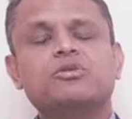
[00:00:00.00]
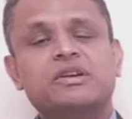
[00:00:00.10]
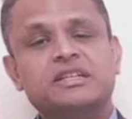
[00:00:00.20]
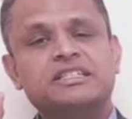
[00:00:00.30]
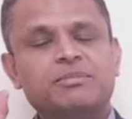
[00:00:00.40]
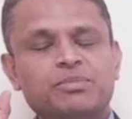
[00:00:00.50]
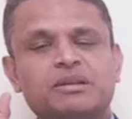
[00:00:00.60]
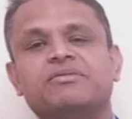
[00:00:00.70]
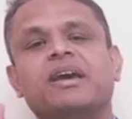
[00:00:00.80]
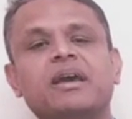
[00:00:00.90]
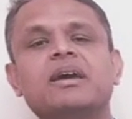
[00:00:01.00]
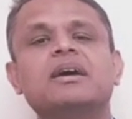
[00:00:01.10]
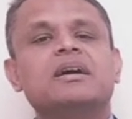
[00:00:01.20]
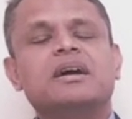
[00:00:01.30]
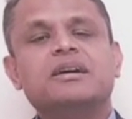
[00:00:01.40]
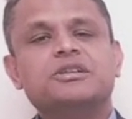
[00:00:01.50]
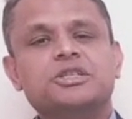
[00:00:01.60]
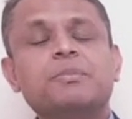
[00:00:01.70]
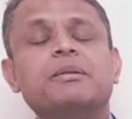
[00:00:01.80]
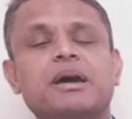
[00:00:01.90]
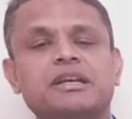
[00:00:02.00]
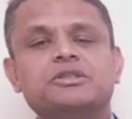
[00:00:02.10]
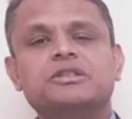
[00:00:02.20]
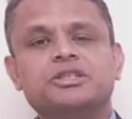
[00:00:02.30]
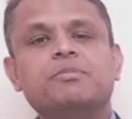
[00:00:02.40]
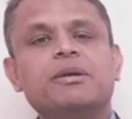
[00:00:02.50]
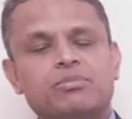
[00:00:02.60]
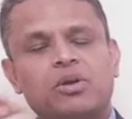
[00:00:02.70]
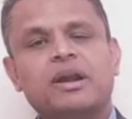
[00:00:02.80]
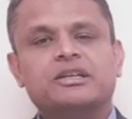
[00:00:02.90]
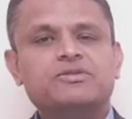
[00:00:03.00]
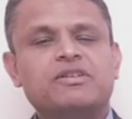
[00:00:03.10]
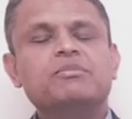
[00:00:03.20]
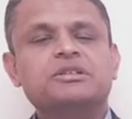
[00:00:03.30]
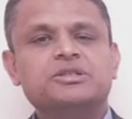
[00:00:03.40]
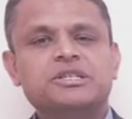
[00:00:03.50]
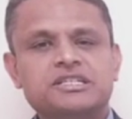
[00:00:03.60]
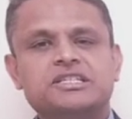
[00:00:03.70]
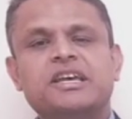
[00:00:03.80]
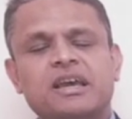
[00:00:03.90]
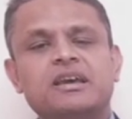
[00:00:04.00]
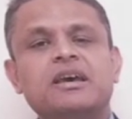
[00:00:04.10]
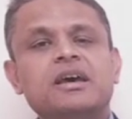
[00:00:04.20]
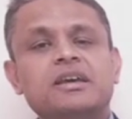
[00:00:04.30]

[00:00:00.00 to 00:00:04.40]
For example, if a shipping manager is shipping products from his DC,